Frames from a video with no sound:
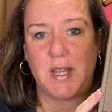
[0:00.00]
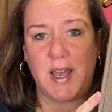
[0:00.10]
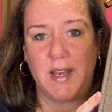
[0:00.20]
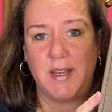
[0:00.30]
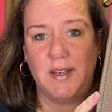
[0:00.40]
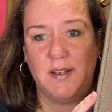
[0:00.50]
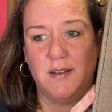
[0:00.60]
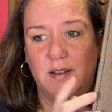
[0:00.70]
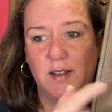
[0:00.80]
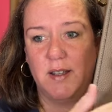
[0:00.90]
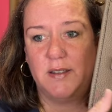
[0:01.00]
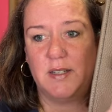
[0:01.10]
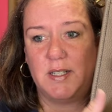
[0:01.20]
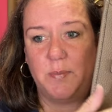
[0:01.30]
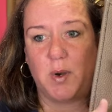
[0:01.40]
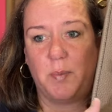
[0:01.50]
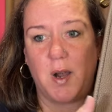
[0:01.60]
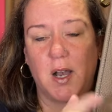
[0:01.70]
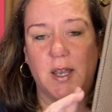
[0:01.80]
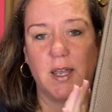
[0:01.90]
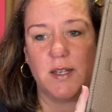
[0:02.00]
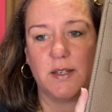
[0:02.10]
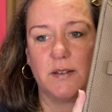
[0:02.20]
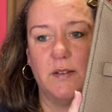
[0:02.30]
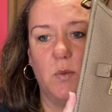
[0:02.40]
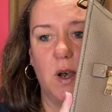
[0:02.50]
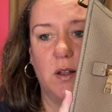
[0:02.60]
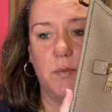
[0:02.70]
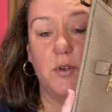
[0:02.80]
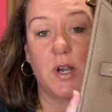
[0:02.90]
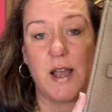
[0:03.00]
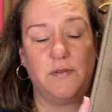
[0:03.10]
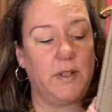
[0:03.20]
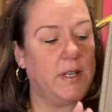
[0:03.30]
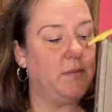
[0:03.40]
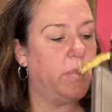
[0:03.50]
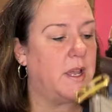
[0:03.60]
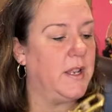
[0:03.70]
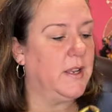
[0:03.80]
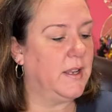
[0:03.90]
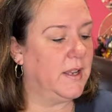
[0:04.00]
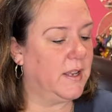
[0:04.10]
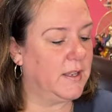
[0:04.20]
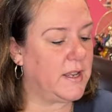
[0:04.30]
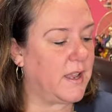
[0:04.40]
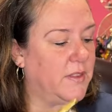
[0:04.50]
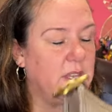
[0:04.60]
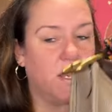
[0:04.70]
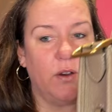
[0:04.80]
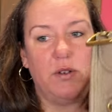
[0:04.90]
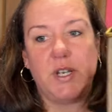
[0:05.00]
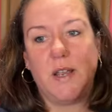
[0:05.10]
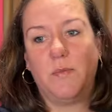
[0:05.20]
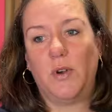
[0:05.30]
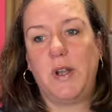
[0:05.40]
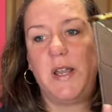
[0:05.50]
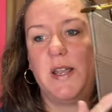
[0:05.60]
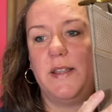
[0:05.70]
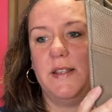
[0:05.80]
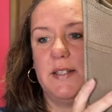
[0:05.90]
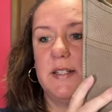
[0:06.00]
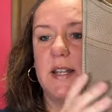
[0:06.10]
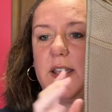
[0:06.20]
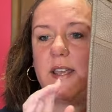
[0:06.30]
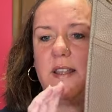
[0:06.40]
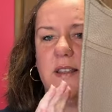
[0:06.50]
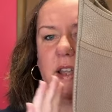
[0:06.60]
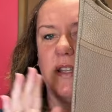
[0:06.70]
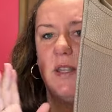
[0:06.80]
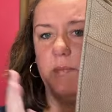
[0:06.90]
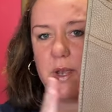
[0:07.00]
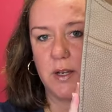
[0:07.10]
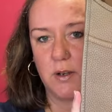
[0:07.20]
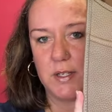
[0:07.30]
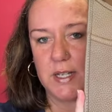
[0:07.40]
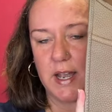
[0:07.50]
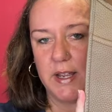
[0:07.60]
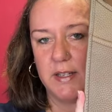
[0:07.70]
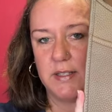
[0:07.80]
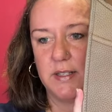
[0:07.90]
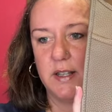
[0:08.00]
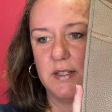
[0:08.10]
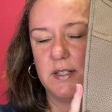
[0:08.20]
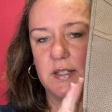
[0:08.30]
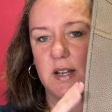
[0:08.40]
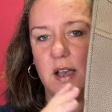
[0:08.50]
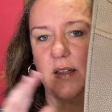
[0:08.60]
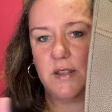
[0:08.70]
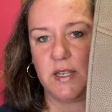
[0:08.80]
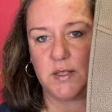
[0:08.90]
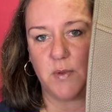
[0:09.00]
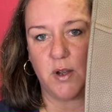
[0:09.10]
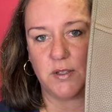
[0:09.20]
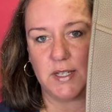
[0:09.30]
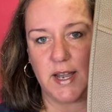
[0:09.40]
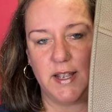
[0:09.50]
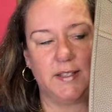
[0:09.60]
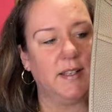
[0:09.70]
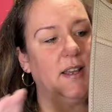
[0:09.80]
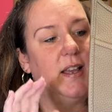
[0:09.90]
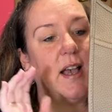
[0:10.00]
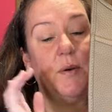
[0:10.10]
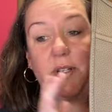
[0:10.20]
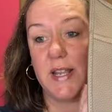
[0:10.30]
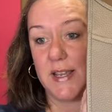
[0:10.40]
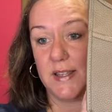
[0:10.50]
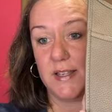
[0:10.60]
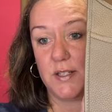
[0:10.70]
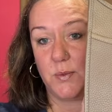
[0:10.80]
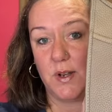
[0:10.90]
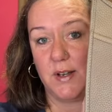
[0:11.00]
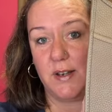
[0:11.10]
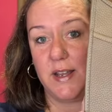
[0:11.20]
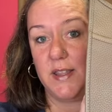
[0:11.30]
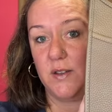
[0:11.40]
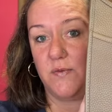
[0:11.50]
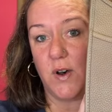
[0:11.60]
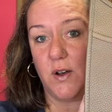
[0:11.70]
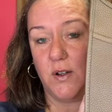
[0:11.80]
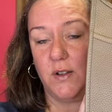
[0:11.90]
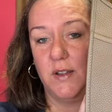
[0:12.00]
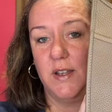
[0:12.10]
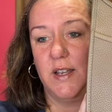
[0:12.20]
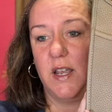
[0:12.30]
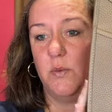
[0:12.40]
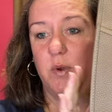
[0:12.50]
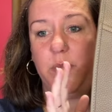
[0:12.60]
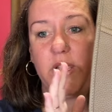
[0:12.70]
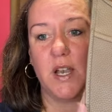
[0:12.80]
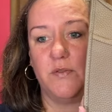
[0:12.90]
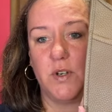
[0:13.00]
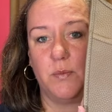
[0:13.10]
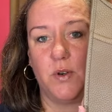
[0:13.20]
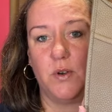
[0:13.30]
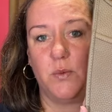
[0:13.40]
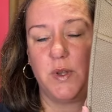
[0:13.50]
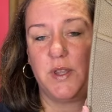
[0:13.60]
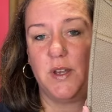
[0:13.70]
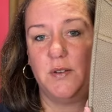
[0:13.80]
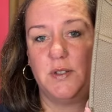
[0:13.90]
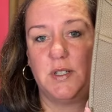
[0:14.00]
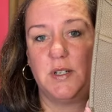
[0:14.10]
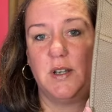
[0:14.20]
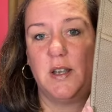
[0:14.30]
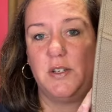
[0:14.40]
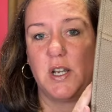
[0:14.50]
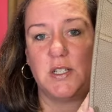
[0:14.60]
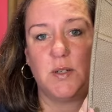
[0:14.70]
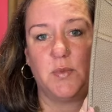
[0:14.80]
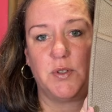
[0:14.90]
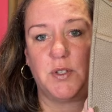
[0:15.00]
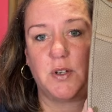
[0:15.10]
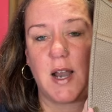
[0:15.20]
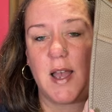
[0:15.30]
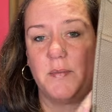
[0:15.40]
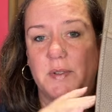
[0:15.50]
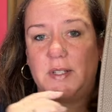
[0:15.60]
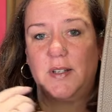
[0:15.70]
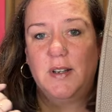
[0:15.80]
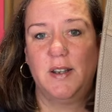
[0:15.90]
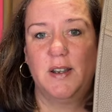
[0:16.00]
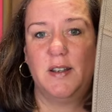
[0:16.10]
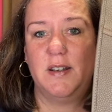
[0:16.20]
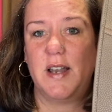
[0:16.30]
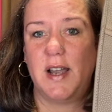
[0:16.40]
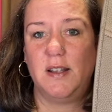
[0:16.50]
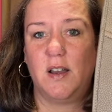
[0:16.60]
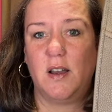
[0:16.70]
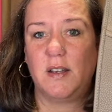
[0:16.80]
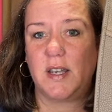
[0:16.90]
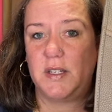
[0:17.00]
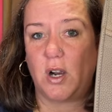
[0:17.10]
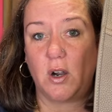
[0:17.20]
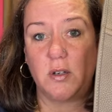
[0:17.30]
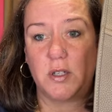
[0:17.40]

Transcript: that in the zipper pocket while I'm traveling. But yeah, the Coach Emery, and this is again like the bigger size. This is not the small size. I would take this one in the fall. It would be comfortable with those adjustable straps, nylon guitar